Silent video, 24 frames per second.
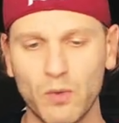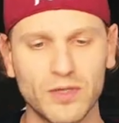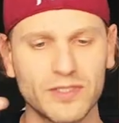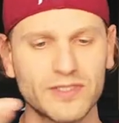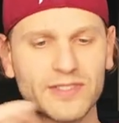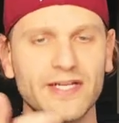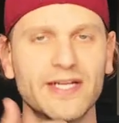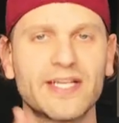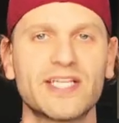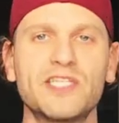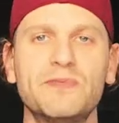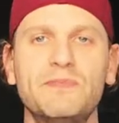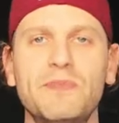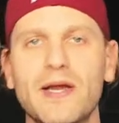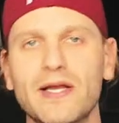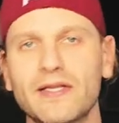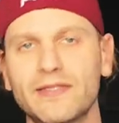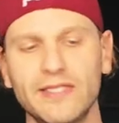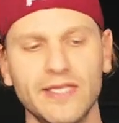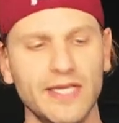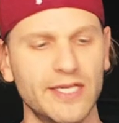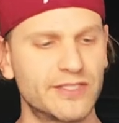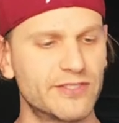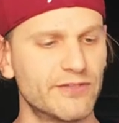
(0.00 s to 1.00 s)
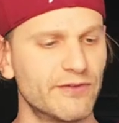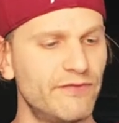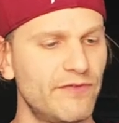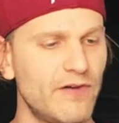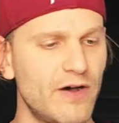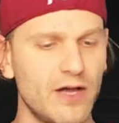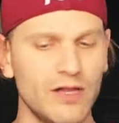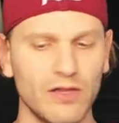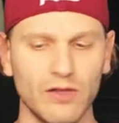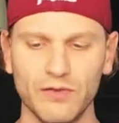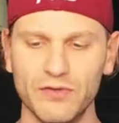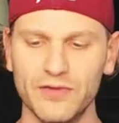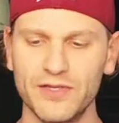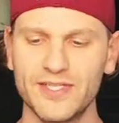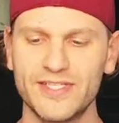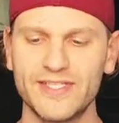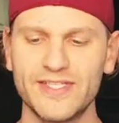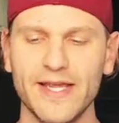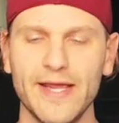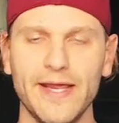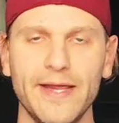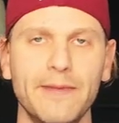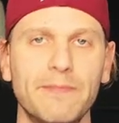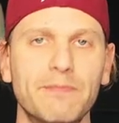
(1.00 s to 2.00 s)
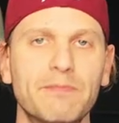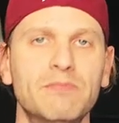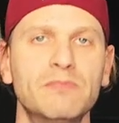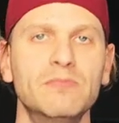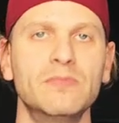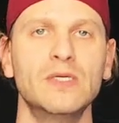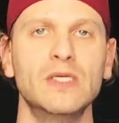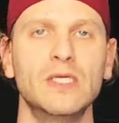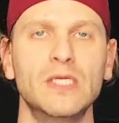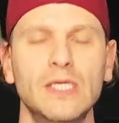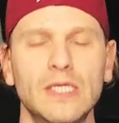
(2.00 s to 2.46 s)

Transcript: wasn't expecting it to follow the same